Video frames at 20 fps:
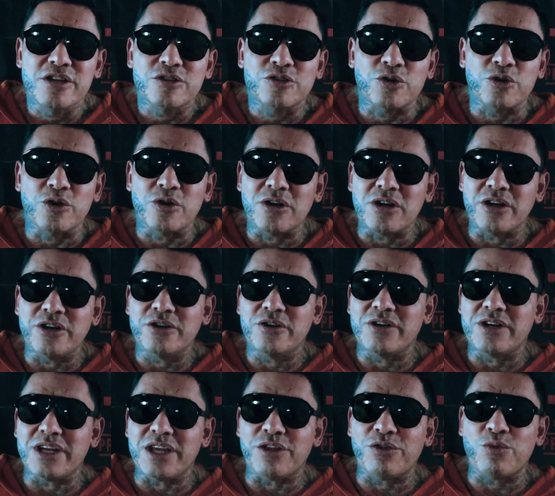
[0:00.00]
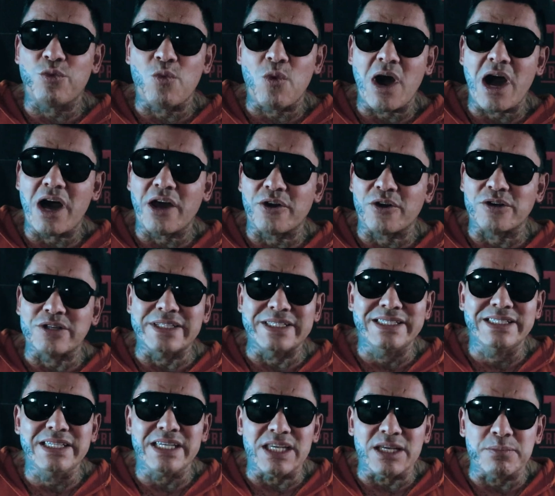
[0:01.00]
So you're underneath water,
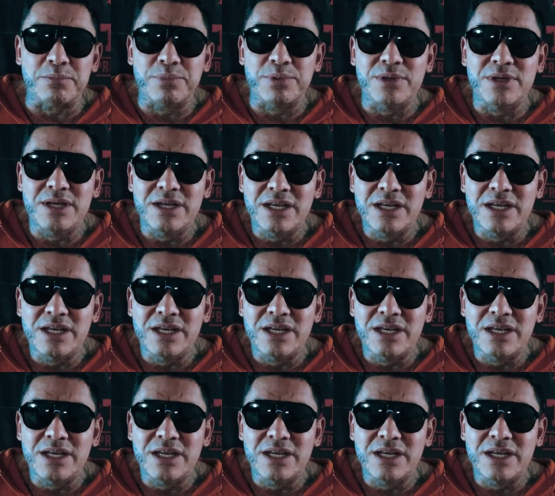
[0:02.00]
deep,